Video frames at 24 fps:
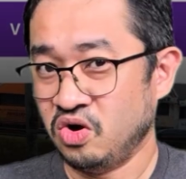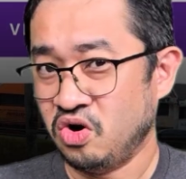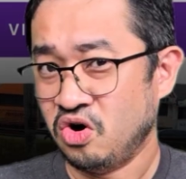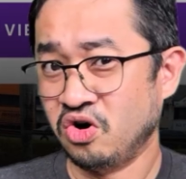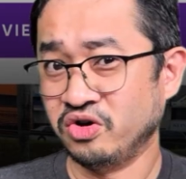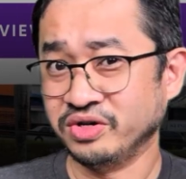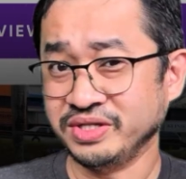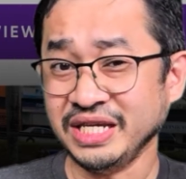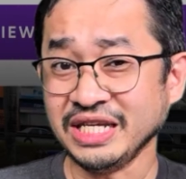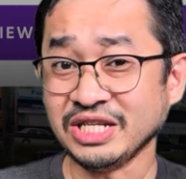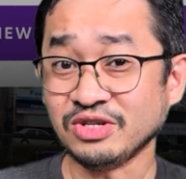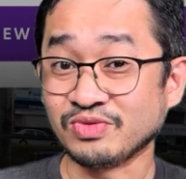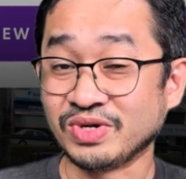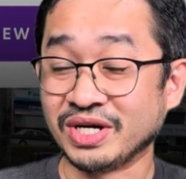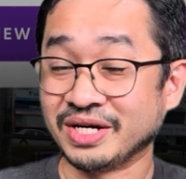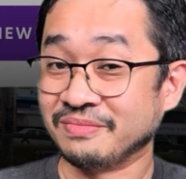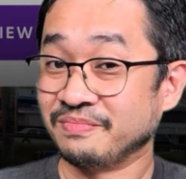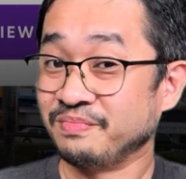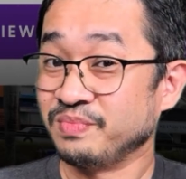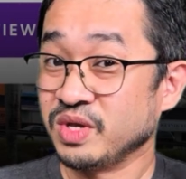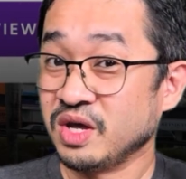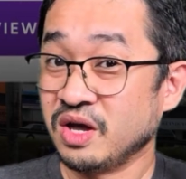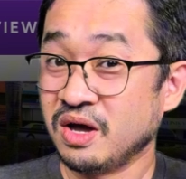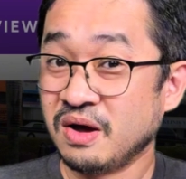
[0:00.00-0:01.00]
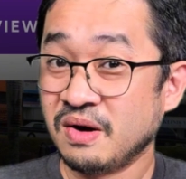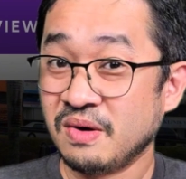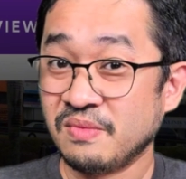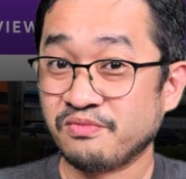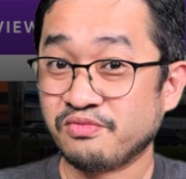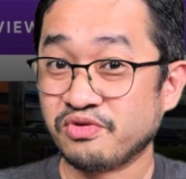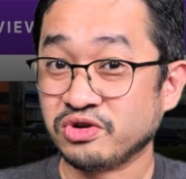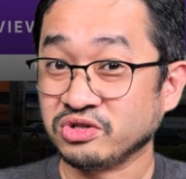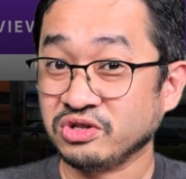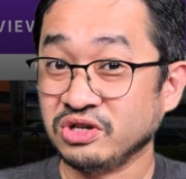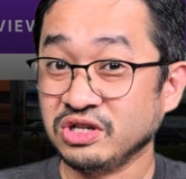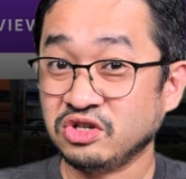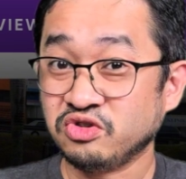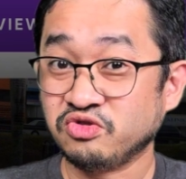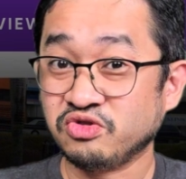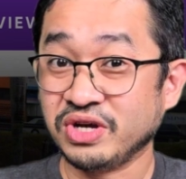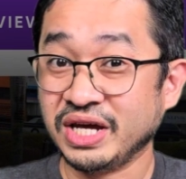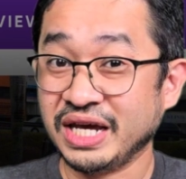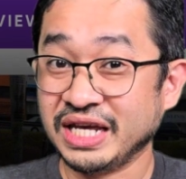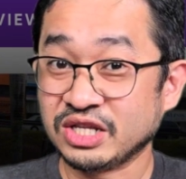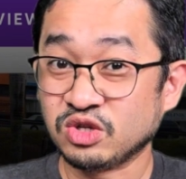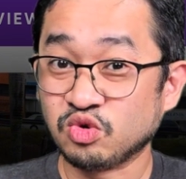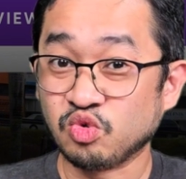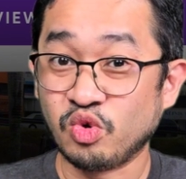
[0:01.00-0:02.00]
Or this one, Proton
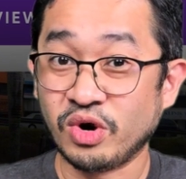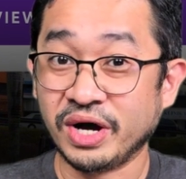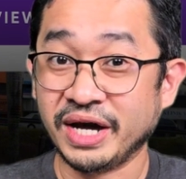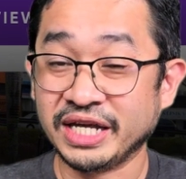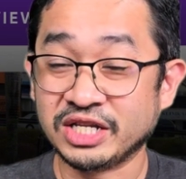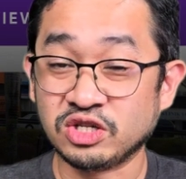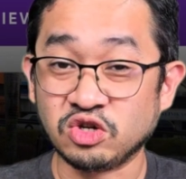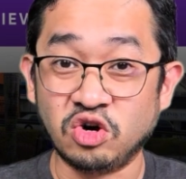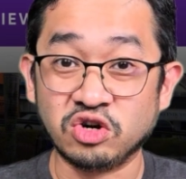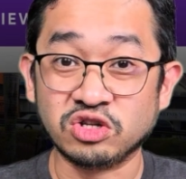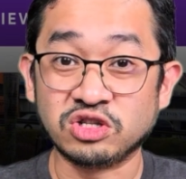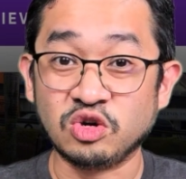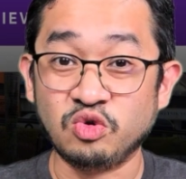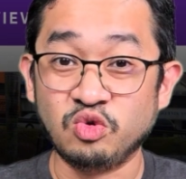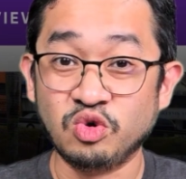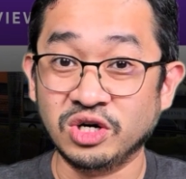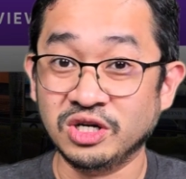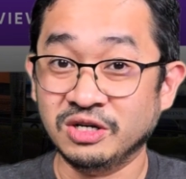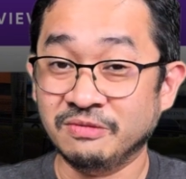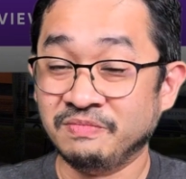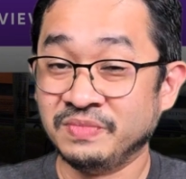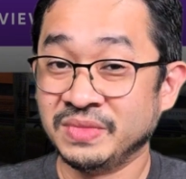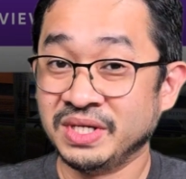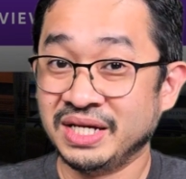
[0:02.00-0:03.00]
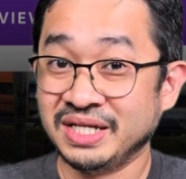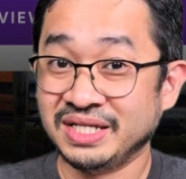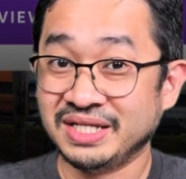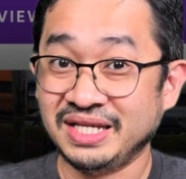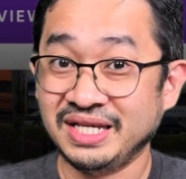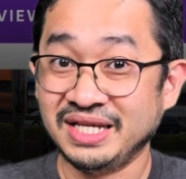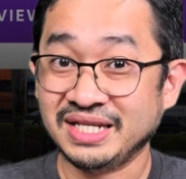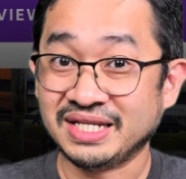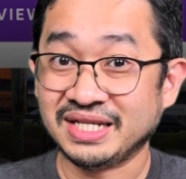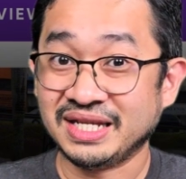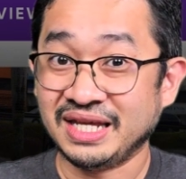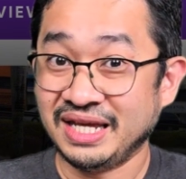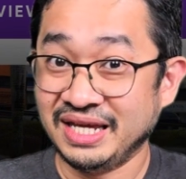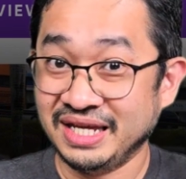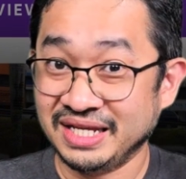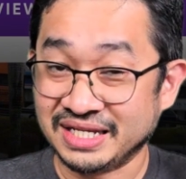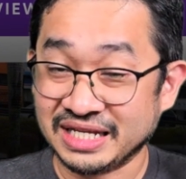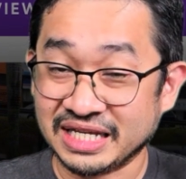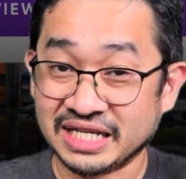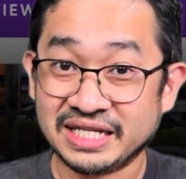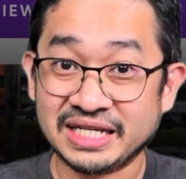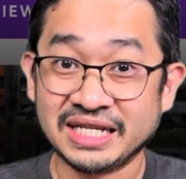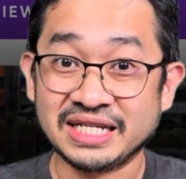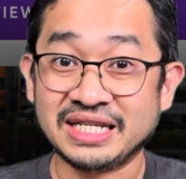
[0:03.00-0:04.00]
3S YS Auto World. This is
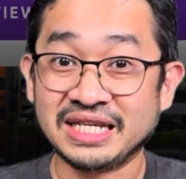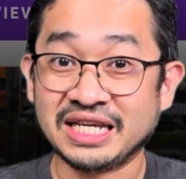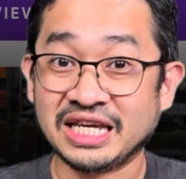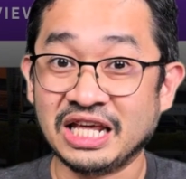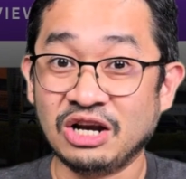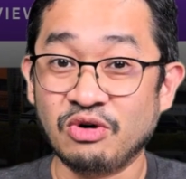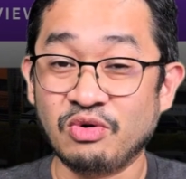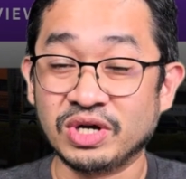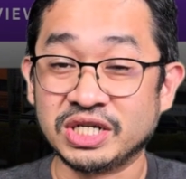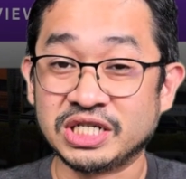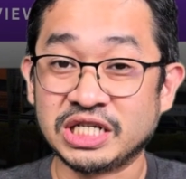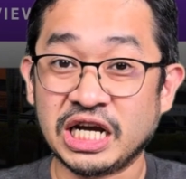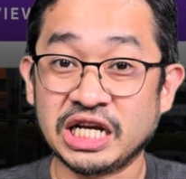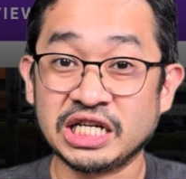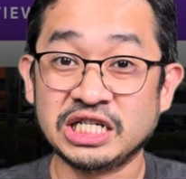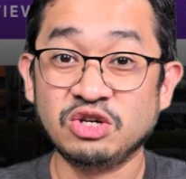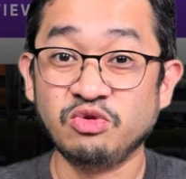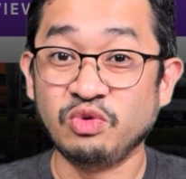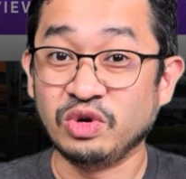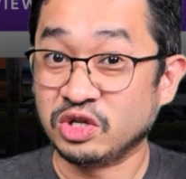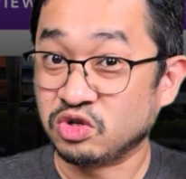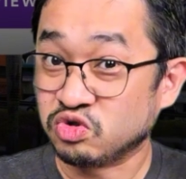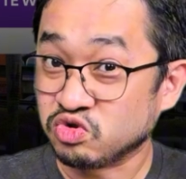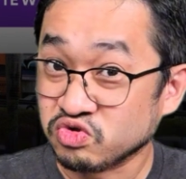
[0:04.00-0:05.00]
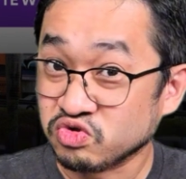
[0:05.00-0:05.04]
a 60 kilowatt charger with